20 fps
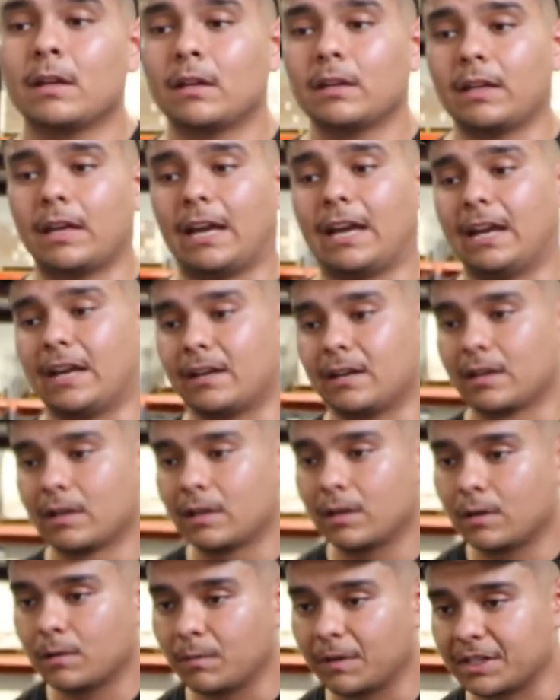and
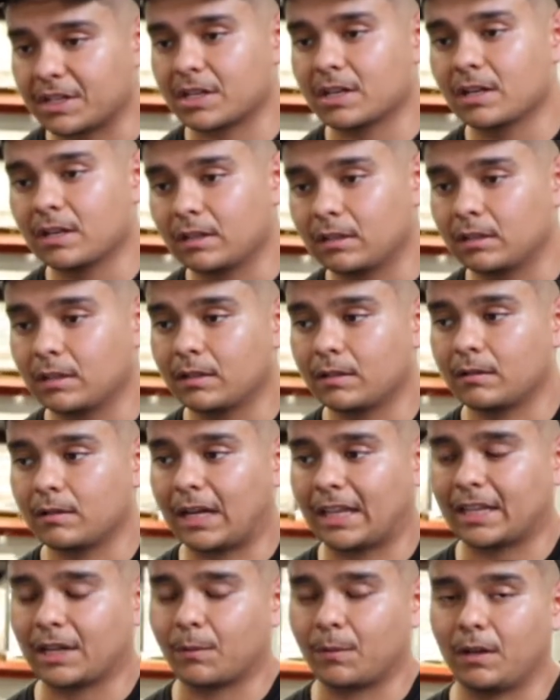which I
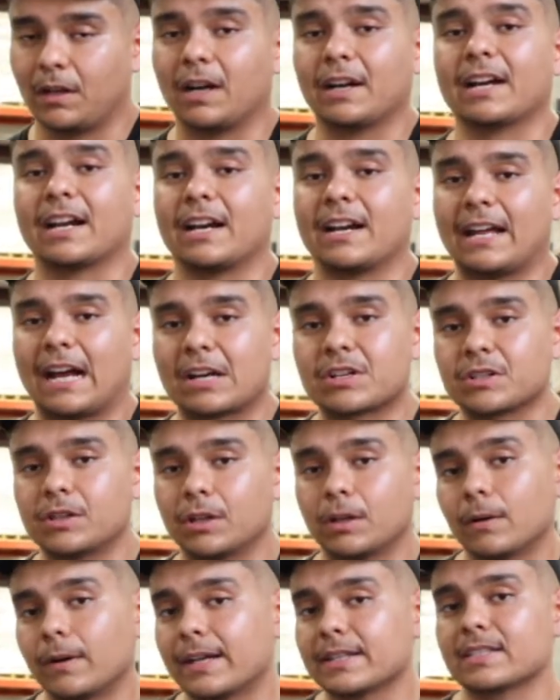think we all kind of naturally
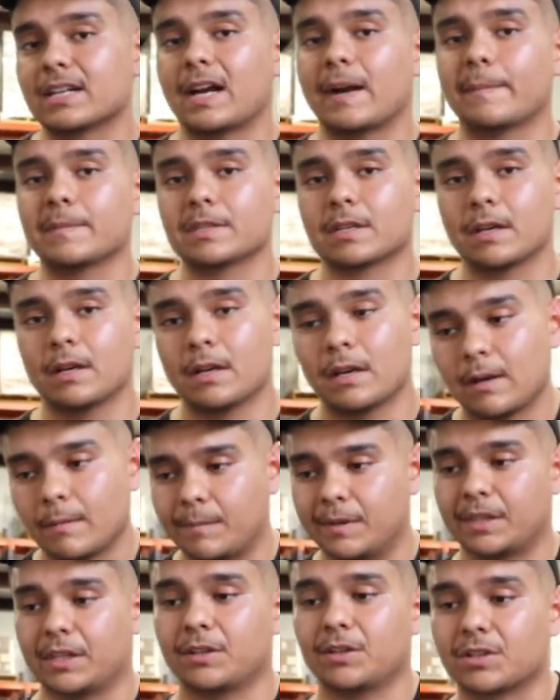do at times.
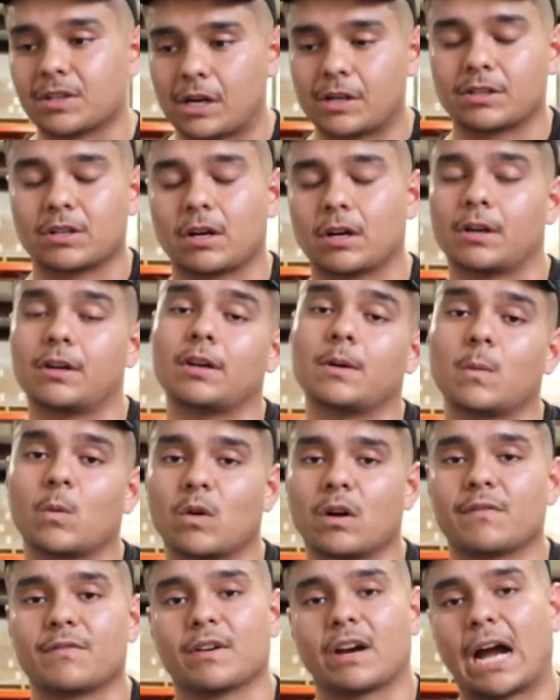But then you start targeting more
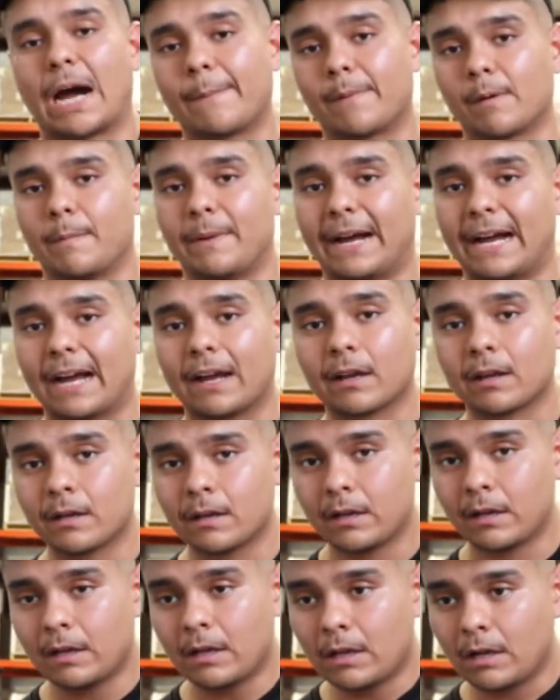of your upper back,
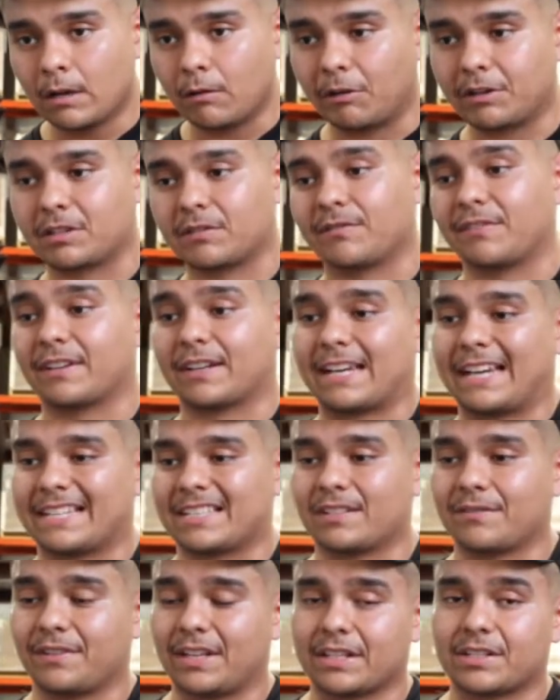which if
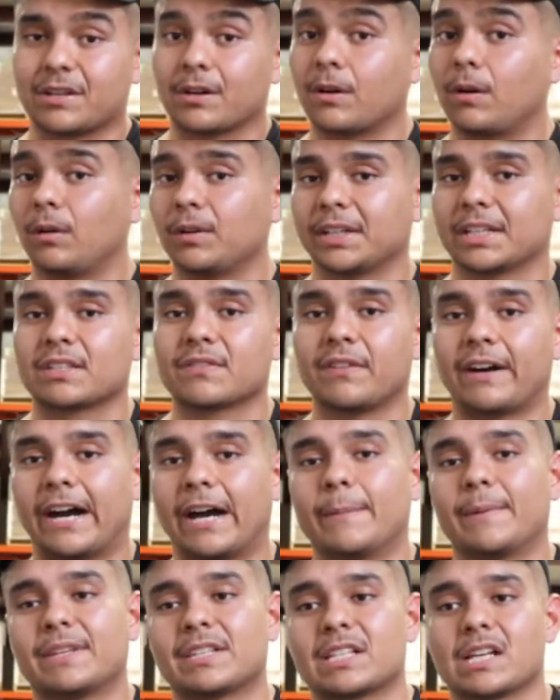that's your goal, that's fine.
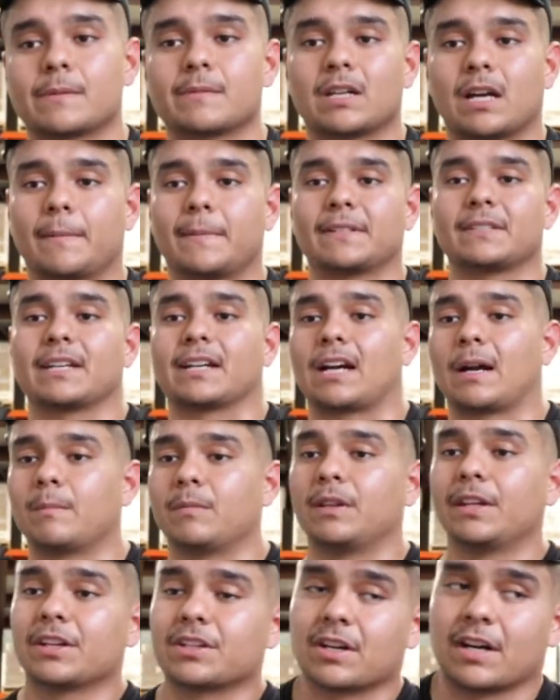But at the same time, it's like I'm
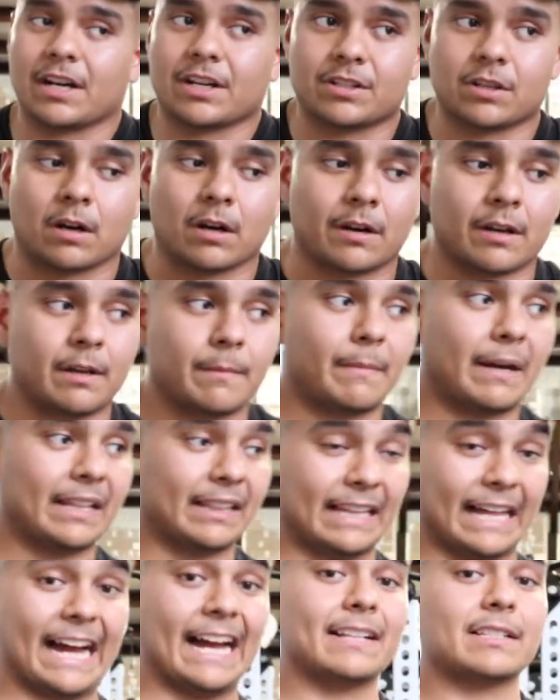really trying to target my
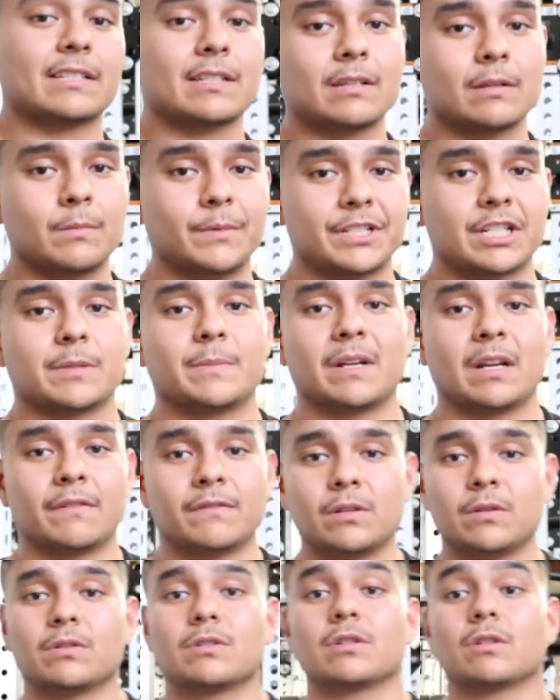lats, which has been a
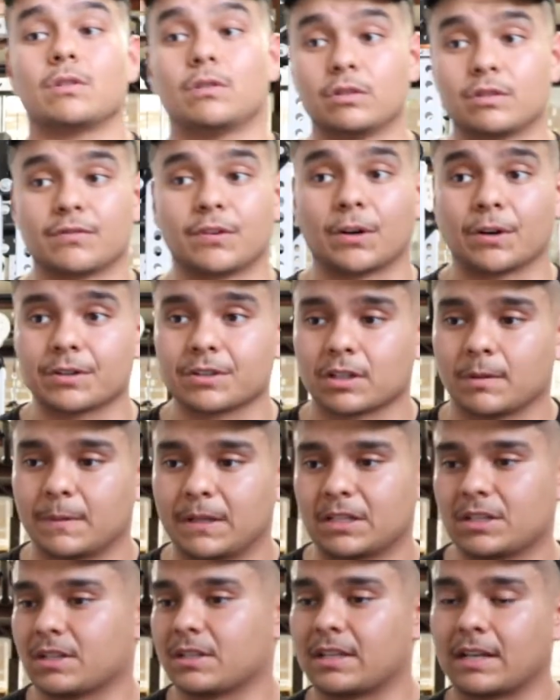huge focus on me,
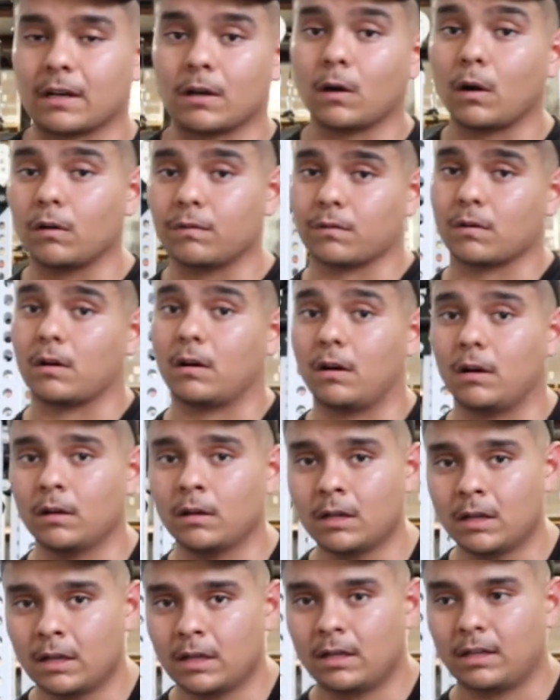just like overall,
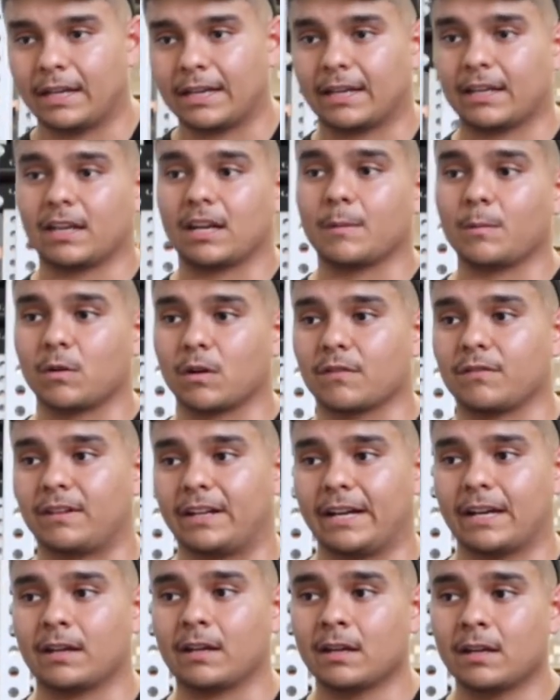like getting more of like